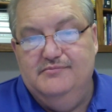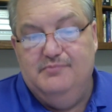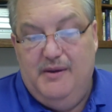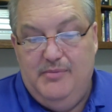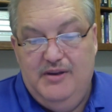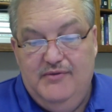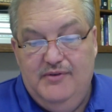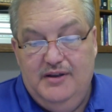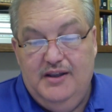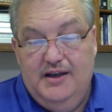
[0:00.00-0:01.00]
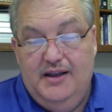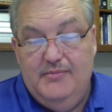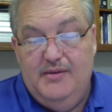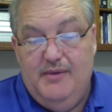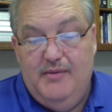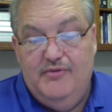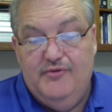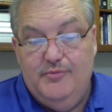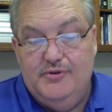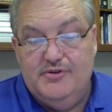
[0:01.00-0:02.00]
maybe even, again, like me, maybe
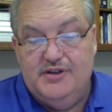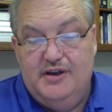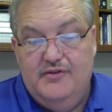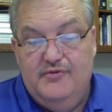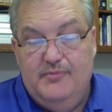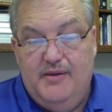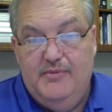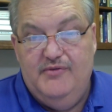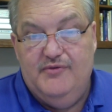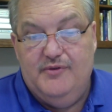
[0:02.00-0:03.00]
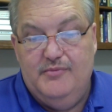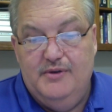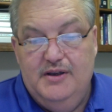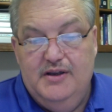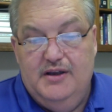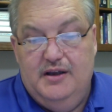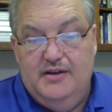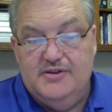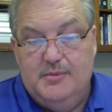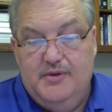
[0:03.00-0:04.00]
from yourself, maybe from
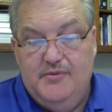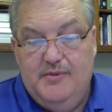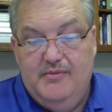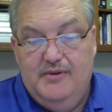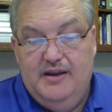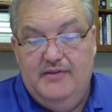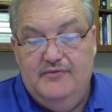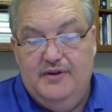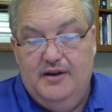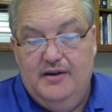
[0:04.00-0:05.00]
some of you maybe have